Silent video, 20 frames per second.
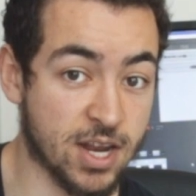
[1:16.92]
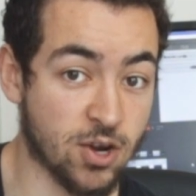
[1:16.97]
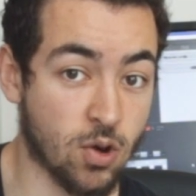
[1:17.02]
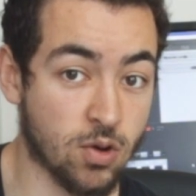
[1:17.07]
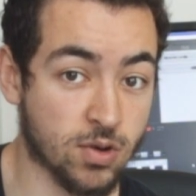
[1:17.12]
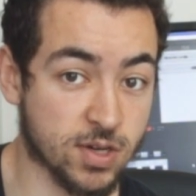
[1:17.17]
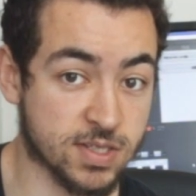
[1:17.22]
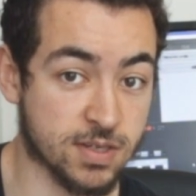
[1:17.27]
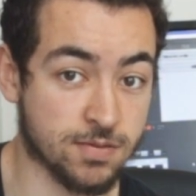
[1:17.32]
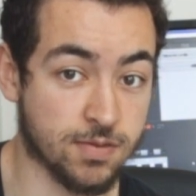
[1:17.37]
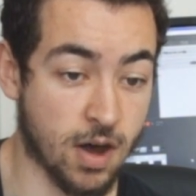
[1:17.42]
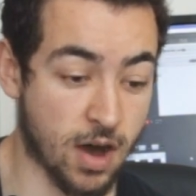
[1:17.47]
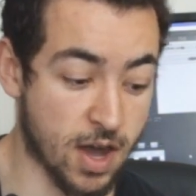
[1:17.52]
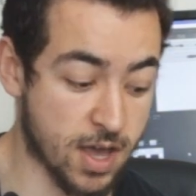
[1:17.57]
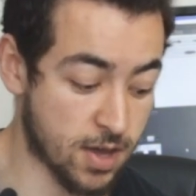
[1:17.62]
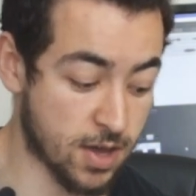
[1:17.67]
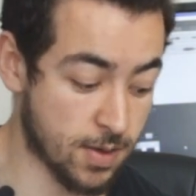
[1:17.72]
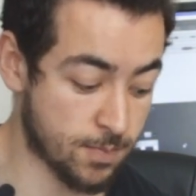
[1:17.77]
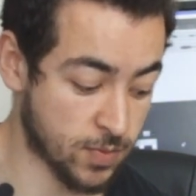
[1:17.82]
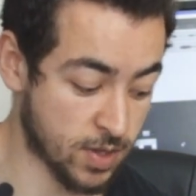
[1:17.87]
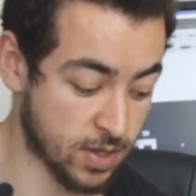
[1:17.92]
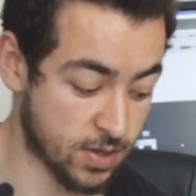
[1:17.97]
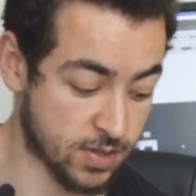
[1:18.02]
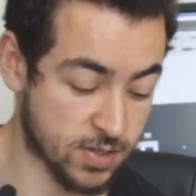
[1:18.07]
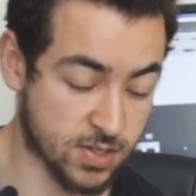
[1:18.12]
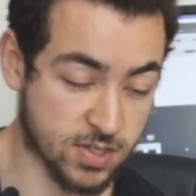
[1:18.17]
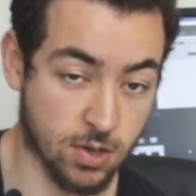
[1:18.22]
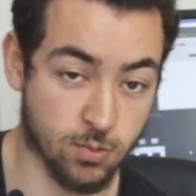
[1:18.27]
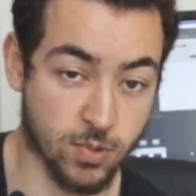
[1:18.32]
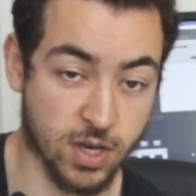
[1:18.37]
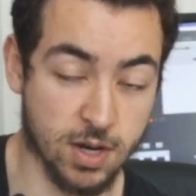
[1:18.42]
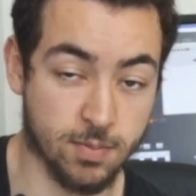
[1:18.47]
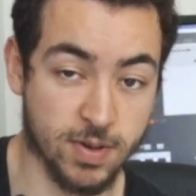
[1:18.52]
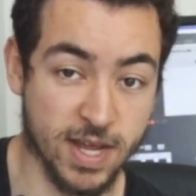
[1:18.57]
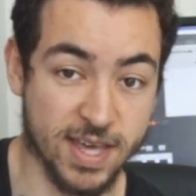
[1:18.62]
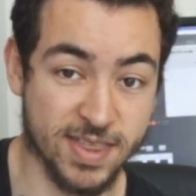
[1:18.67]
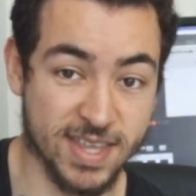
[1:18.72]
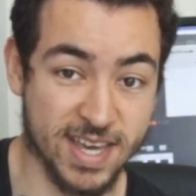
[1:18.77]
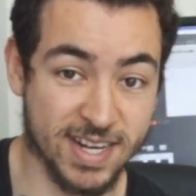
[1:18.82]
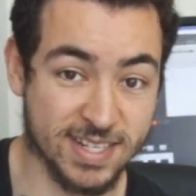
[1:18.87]
an octave higher. So we're going to
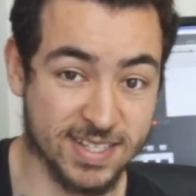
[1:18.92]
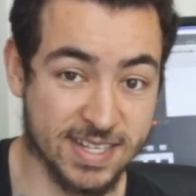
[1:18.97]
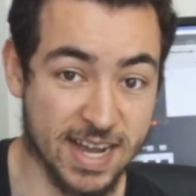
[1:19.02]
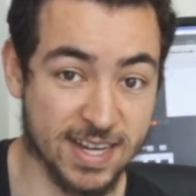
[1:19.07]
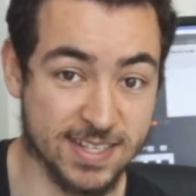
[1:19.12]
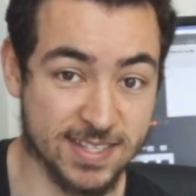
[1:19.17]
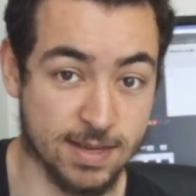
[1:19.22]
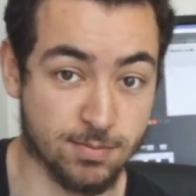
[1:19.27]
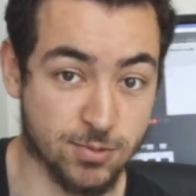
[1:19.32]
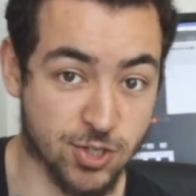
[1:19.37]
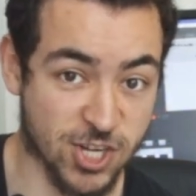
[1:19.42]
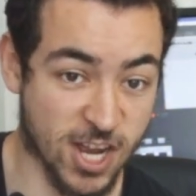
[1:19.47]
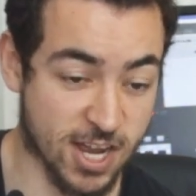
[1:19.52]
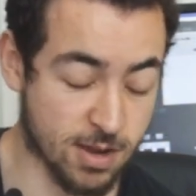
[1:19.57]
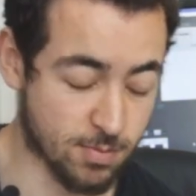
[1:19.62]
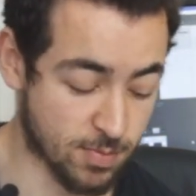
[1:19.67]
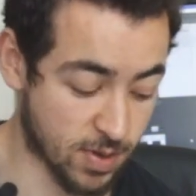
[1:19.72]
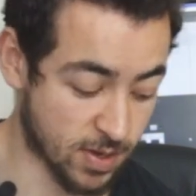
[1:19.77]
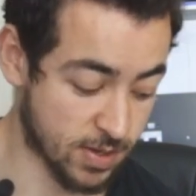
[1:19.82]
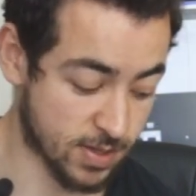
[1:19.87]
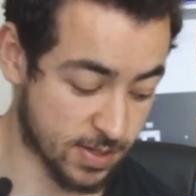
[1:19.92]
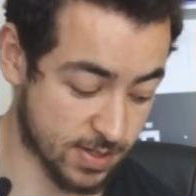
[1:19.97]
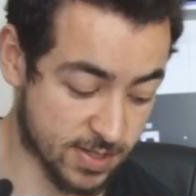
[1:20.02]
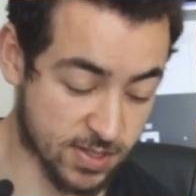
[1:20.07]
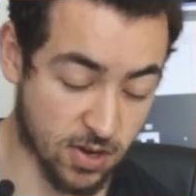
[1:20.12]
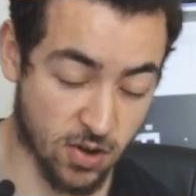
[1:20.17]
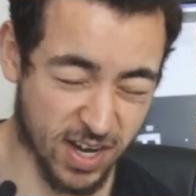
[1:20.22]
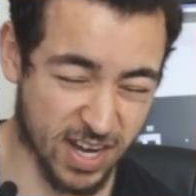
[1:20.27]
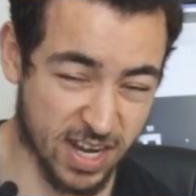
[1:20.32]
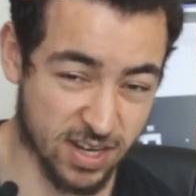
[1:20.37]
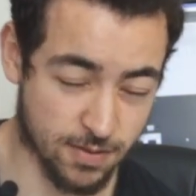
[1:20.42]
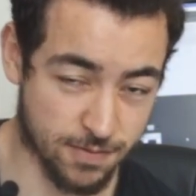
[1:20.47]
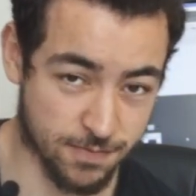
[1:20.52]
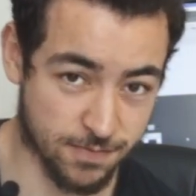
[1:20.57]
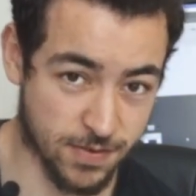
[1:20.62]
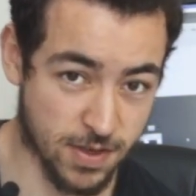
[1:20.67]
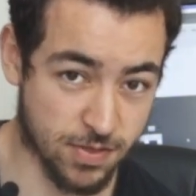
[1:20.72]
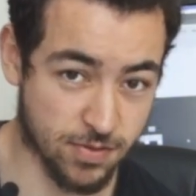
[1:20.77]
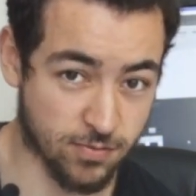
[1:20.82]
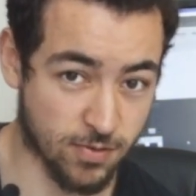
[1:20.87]
play the exact same shape starting at the
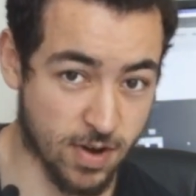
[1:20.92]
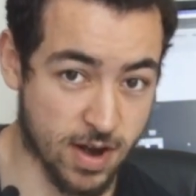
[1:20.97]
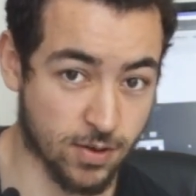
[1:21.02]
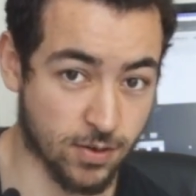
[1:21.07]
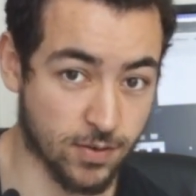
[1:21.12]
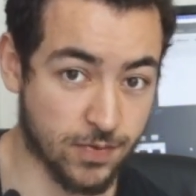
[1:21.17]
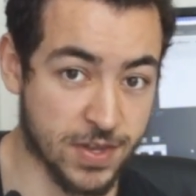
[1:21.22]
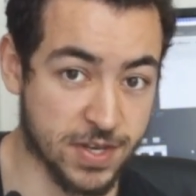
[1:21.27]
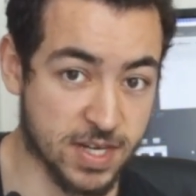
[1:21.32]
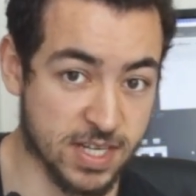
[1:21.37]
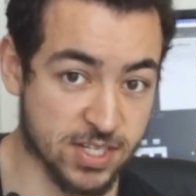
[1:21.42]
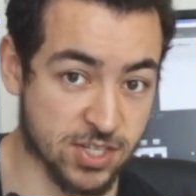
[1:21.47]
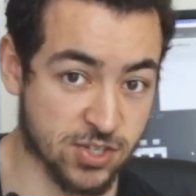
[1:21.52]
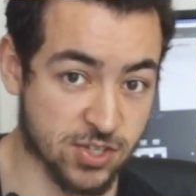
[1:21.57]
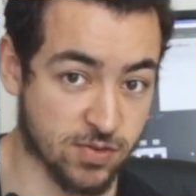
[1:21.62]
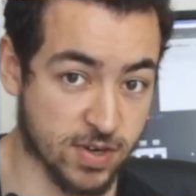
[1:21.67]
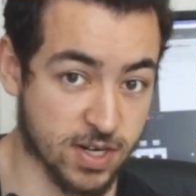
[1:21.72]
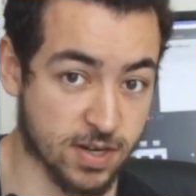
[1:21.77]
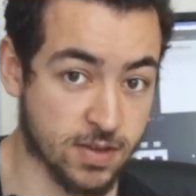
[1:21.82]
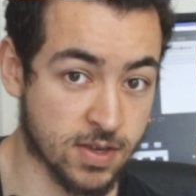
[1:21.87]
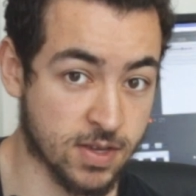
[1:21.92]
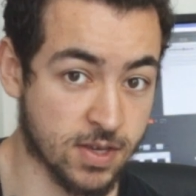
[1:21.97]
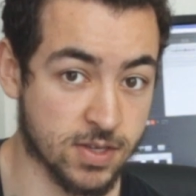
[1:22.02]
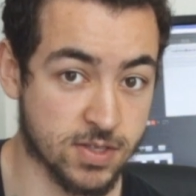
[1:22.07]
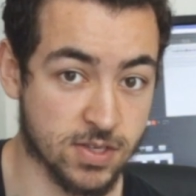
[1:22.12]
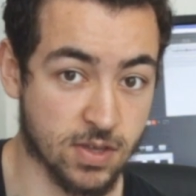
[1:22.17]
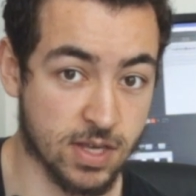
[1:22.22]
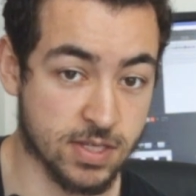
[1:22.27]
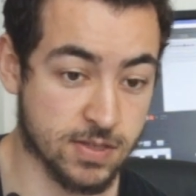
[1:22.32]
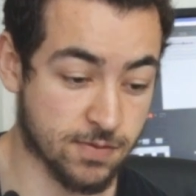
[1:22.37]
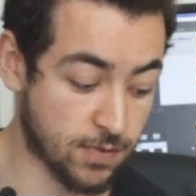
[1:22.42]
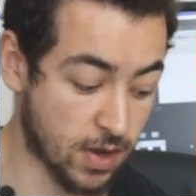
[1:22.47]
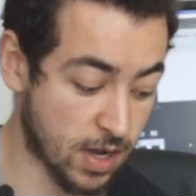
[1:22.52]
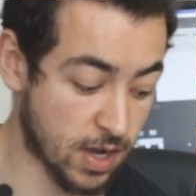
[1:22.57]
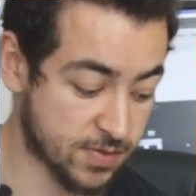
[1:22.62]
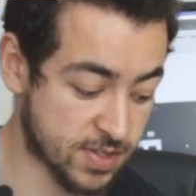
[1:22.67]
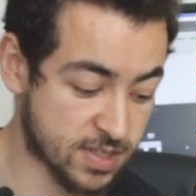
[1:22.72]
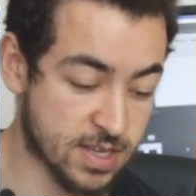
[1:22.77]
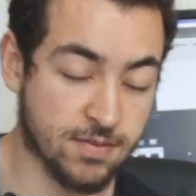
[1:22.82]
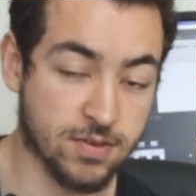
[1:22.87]
5th fret of the D string. So that's
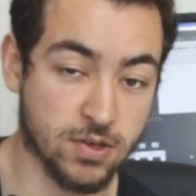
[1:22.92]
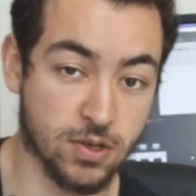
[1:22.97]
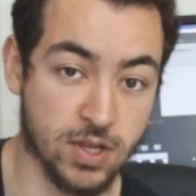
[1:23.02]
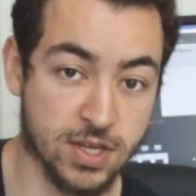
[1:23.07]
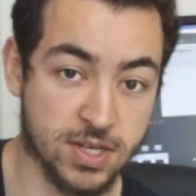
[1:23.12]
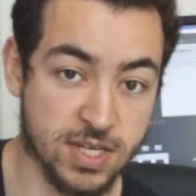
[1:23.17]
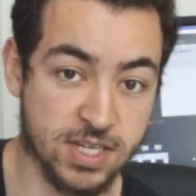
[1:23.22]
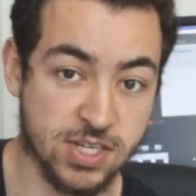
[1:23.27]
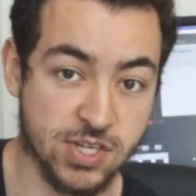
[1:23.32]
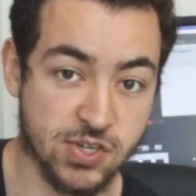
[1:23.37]
5-7 on the D